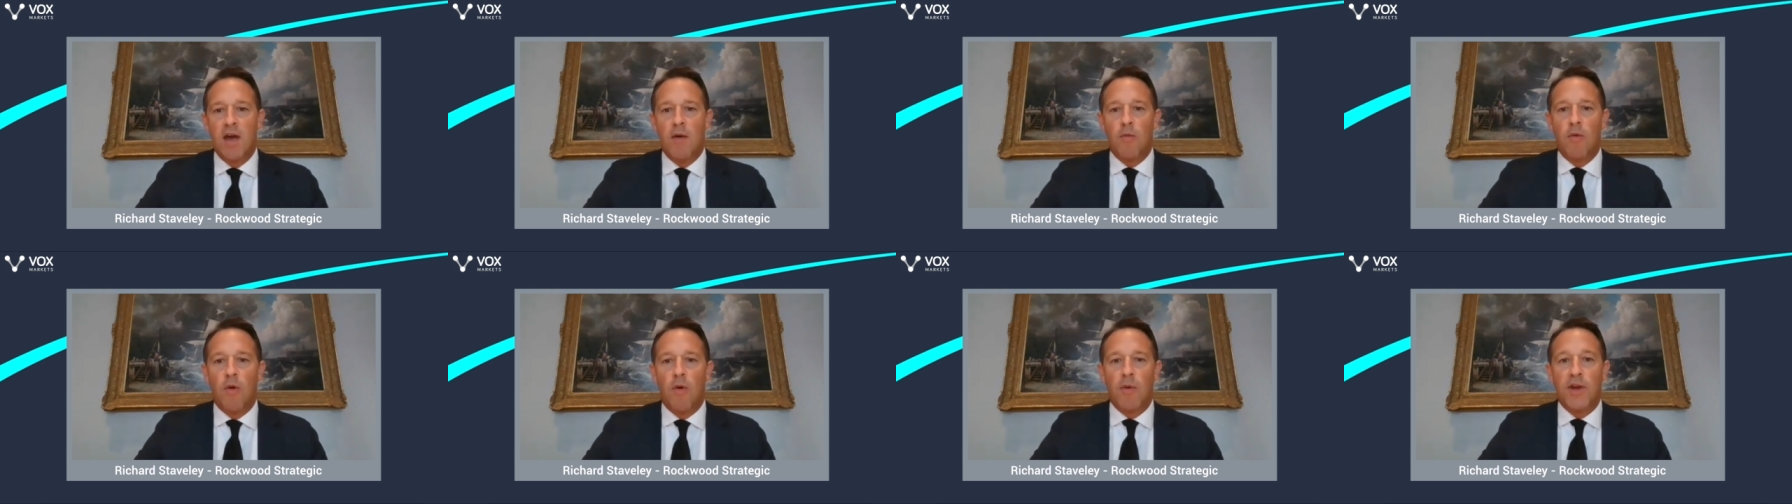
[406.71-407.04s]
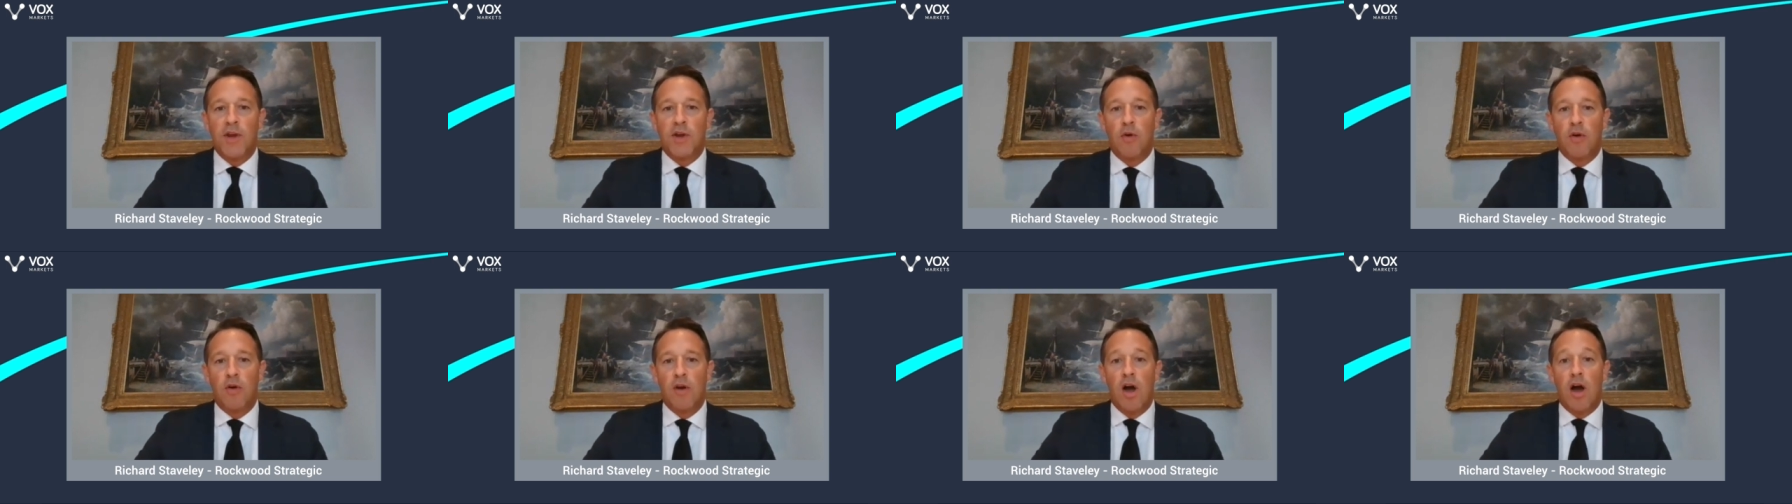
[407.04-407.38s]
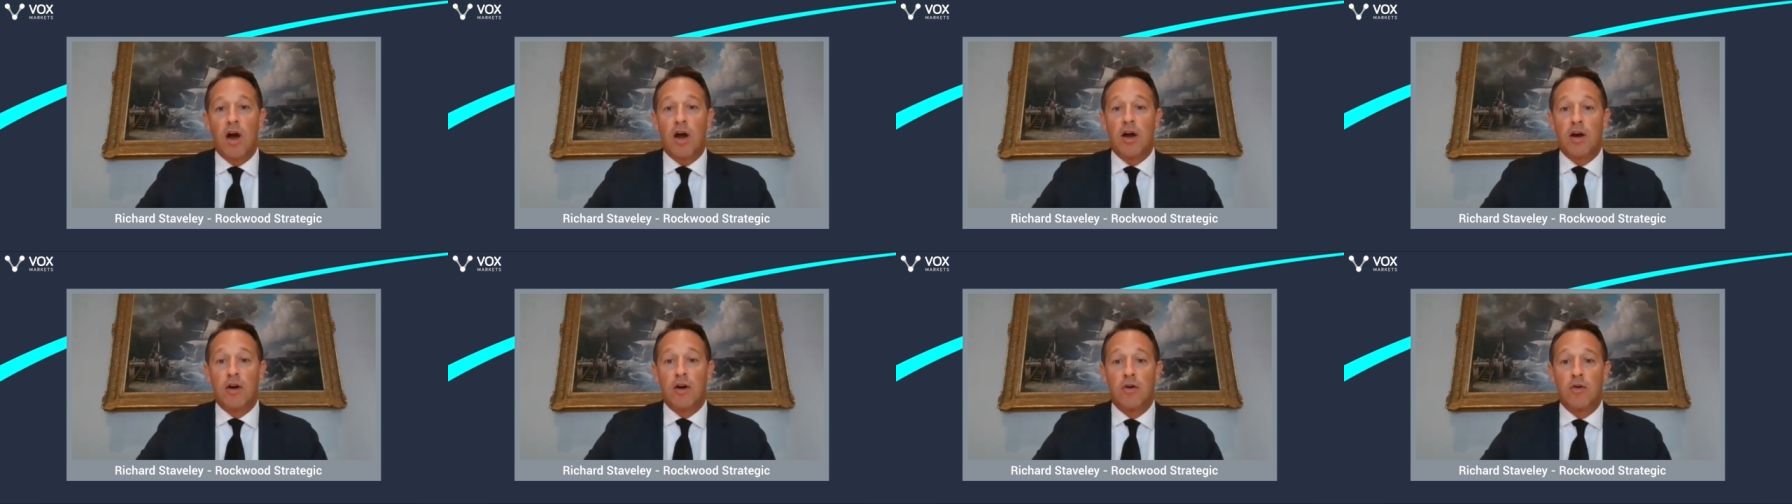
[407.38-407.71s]
what we call our
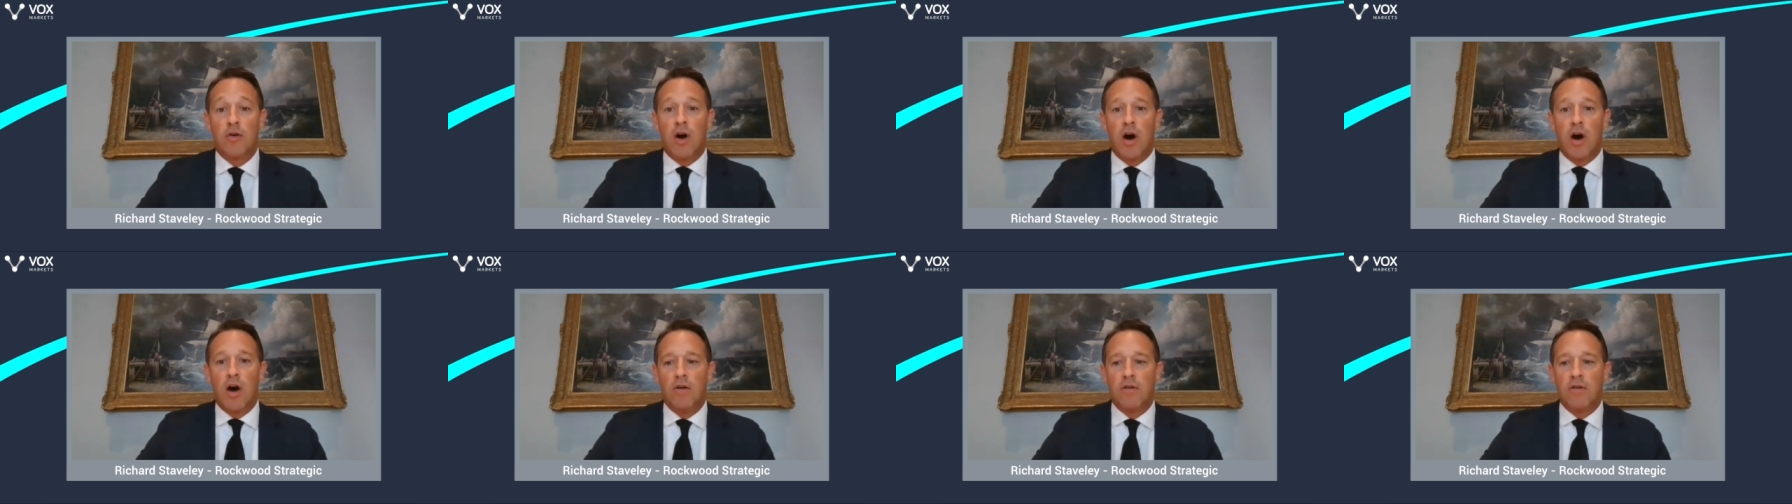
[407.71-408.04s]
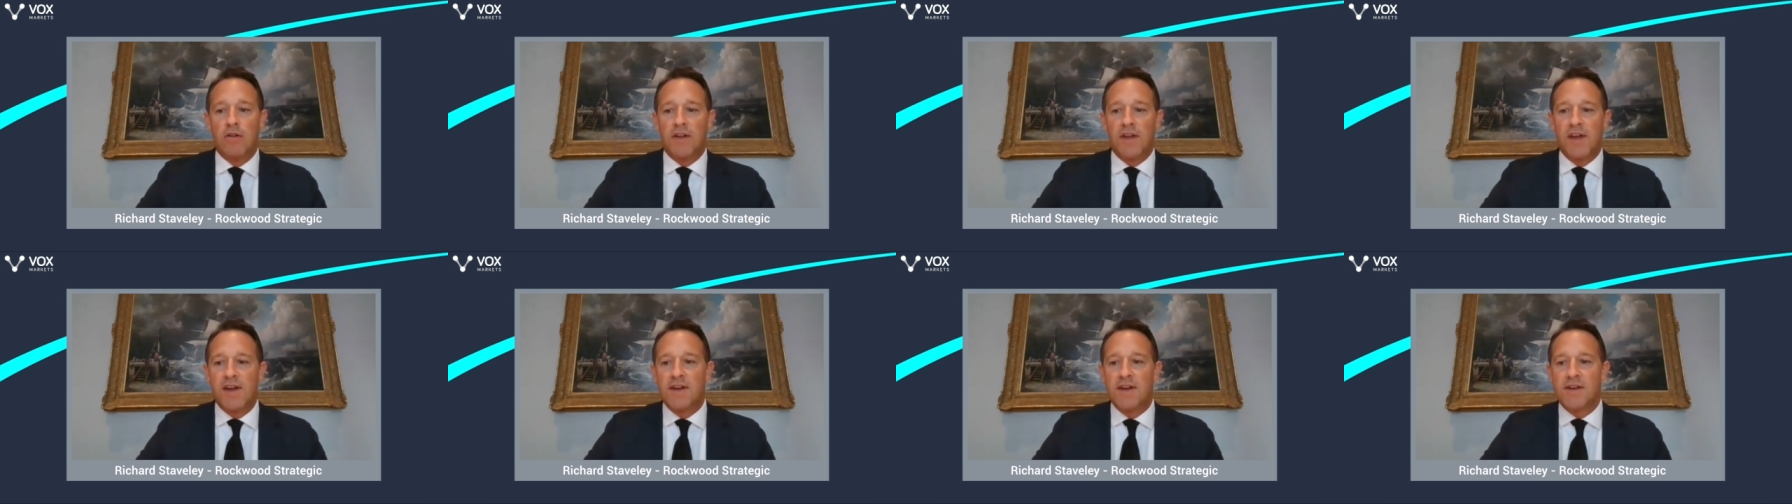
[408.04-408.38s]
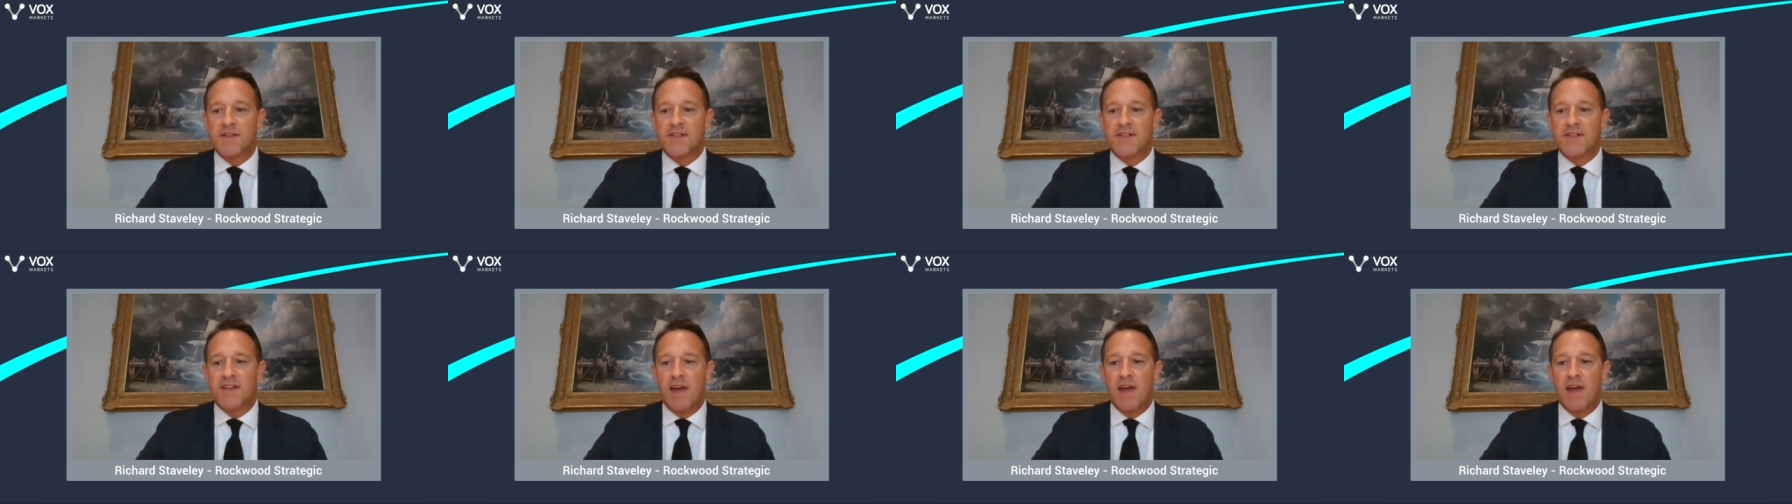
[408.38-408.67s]
core holdings,